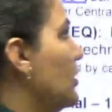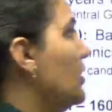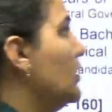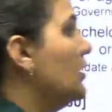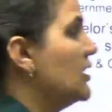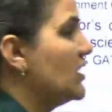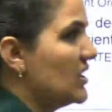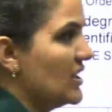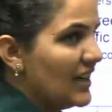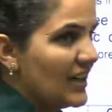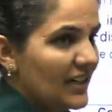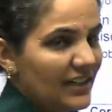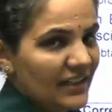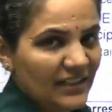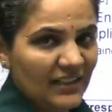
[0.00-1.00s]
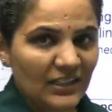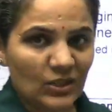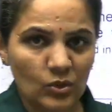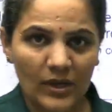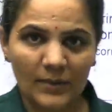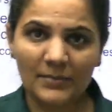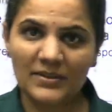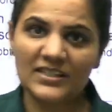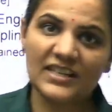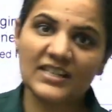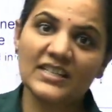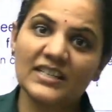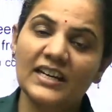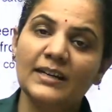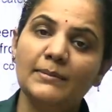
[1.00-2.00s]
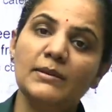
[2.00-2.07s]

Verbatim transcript: stay connected to IMS GATE Academy.